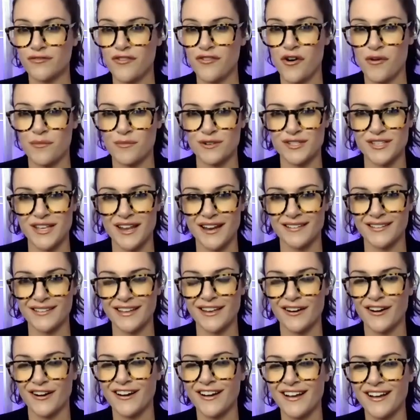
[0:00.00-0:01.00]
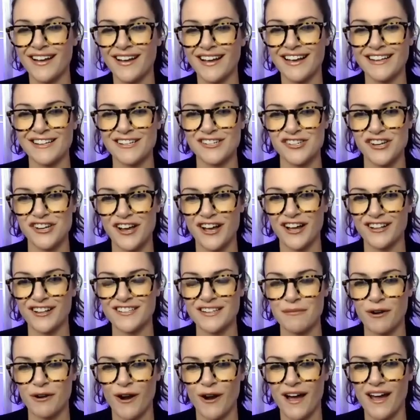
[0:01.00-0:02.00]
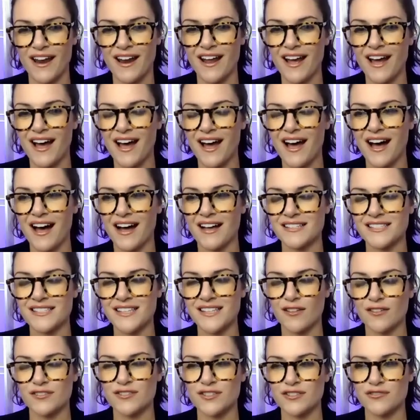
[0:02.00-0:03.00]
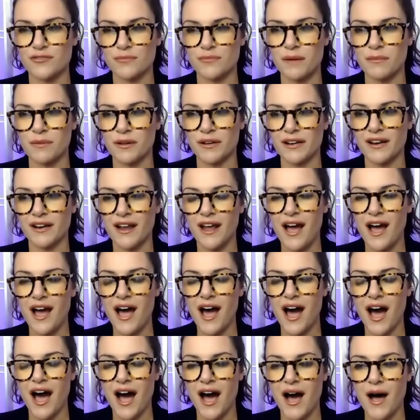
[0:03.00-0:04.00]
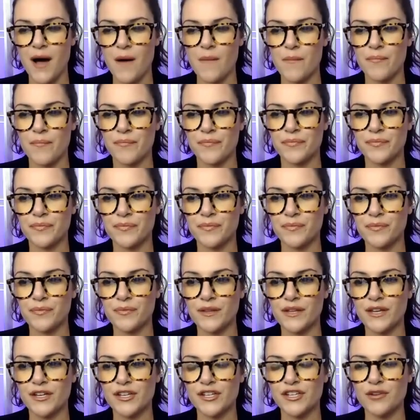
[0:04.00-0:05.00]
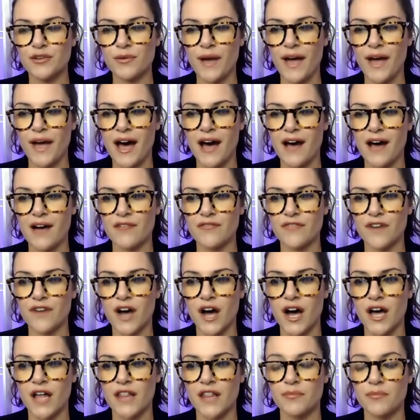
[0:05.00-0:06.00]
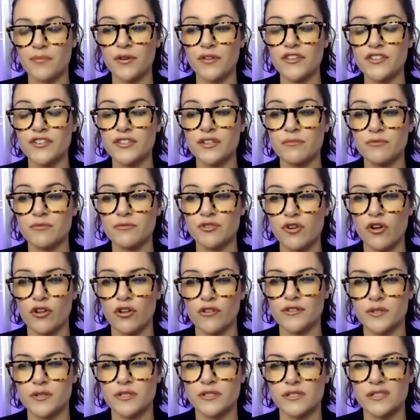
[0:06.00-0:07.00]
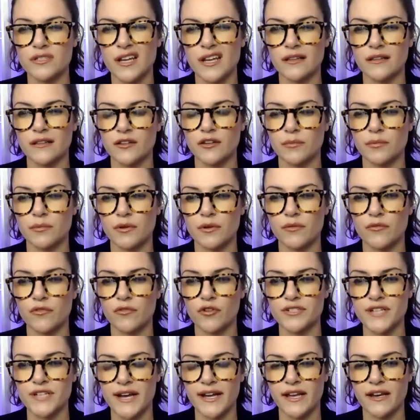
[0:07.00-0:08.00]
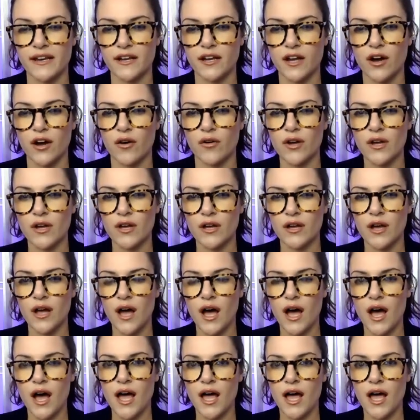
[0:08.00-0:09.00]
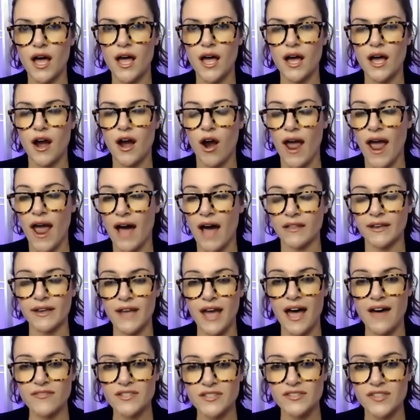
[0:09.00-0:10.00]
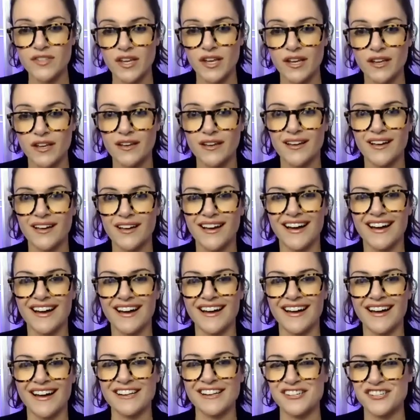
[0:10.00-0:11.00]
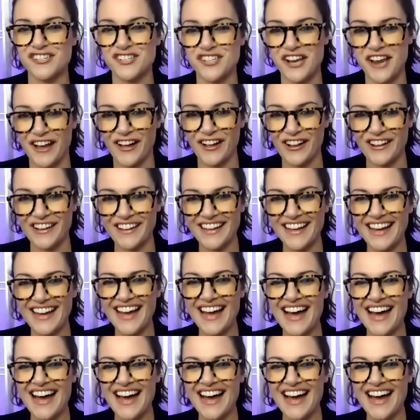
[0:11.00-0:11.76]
former Senate leader, in jail, Democrat. Uh, Skelos is Republican. Um, you have uh, the previous controller, this was like a little bit over a decade ago, Alan Hevesi, uh, in jail.